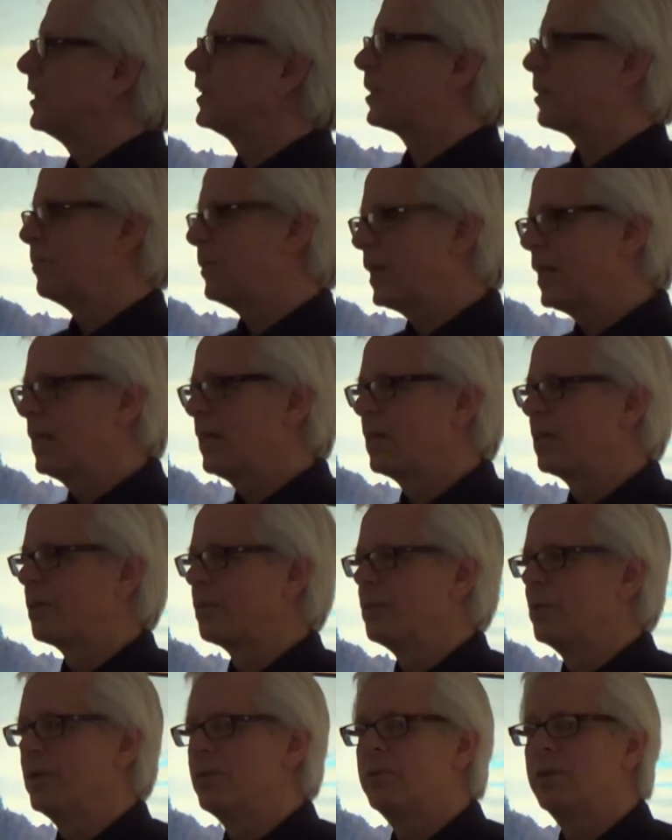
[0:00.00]
it's the beginning of
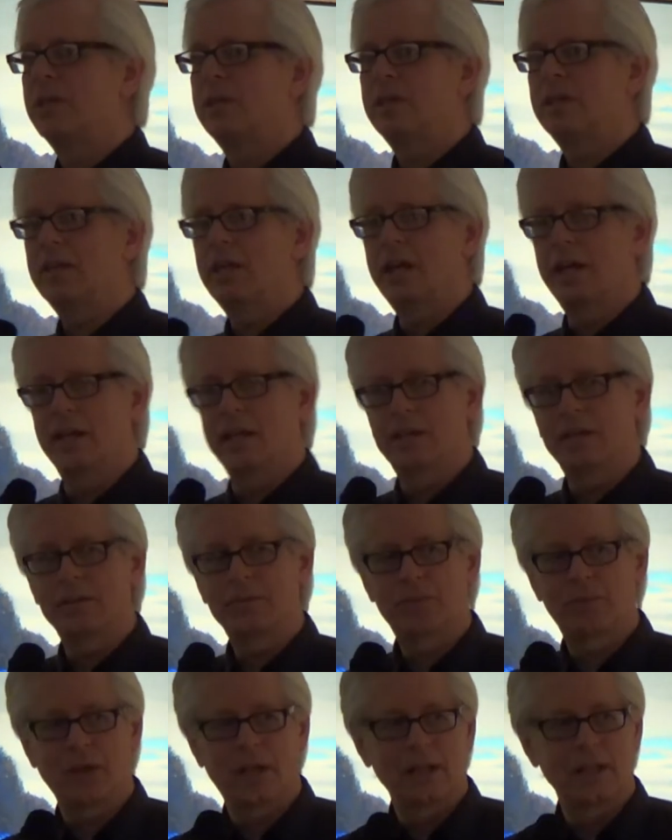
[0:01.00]
the river, and
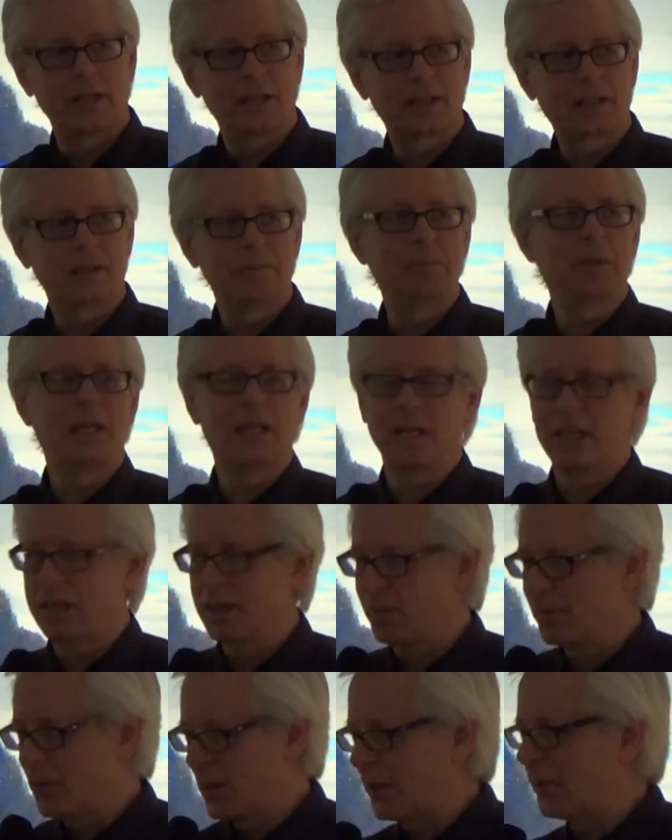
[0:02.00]
it felt like the
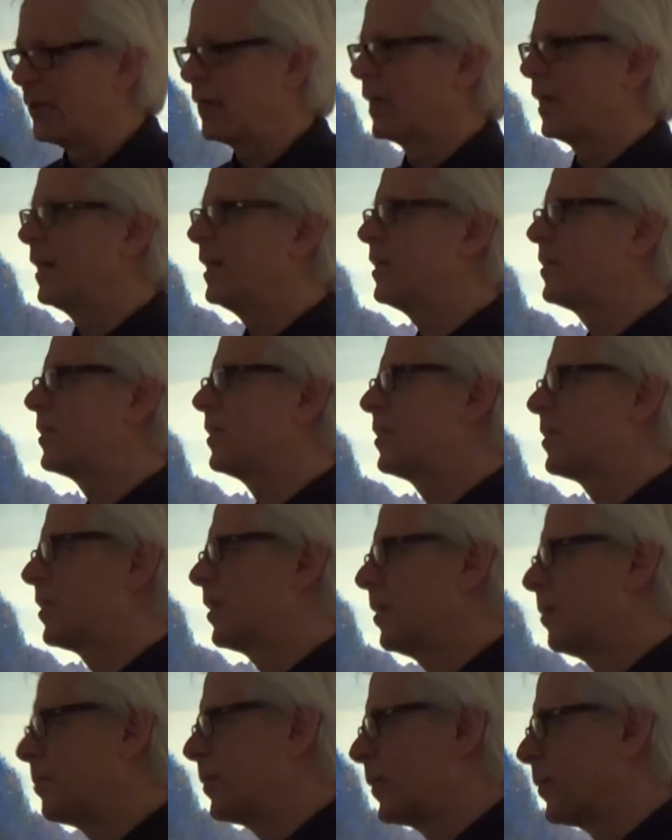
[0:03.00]
beginning of their
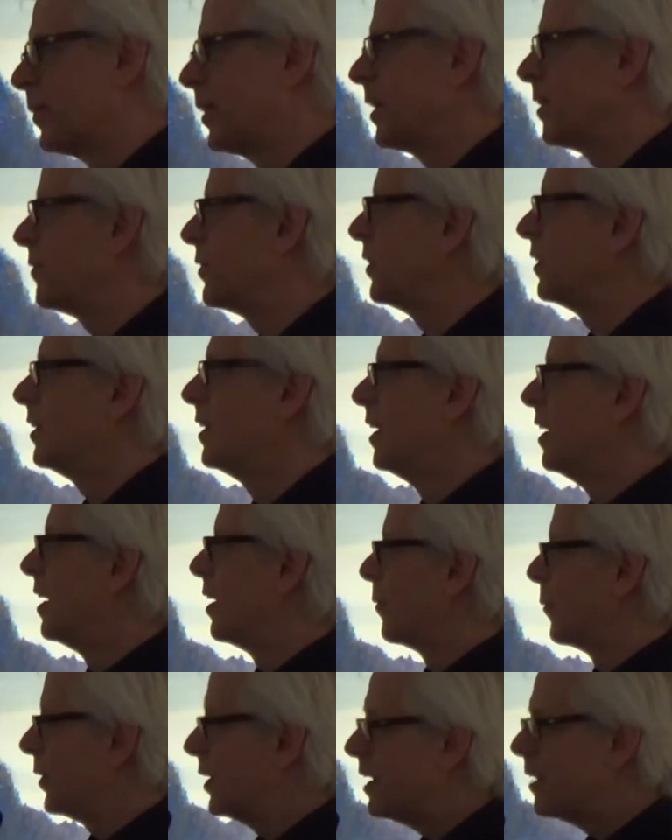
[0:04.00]
relationship or whatever. And
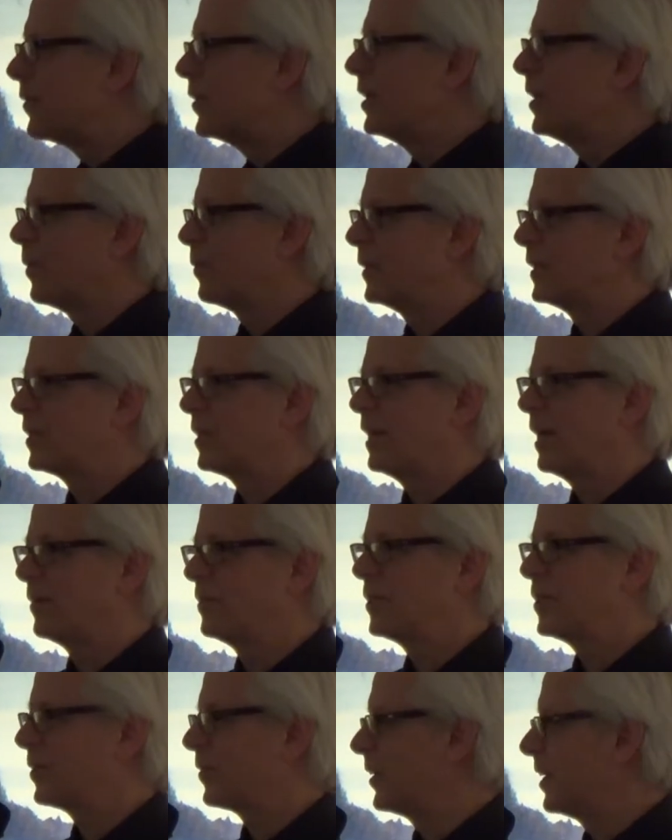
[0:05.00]
we never know what's
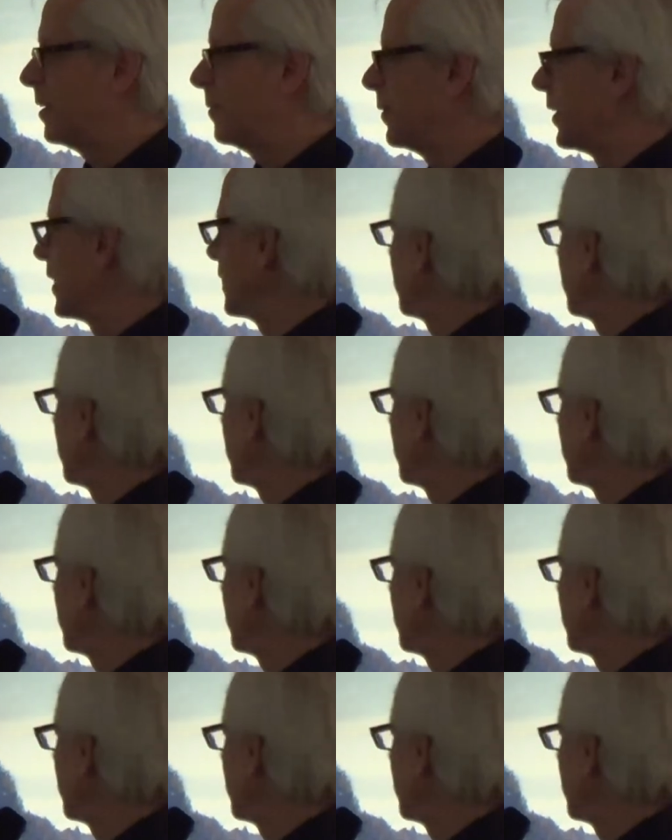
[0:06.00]
downstream, and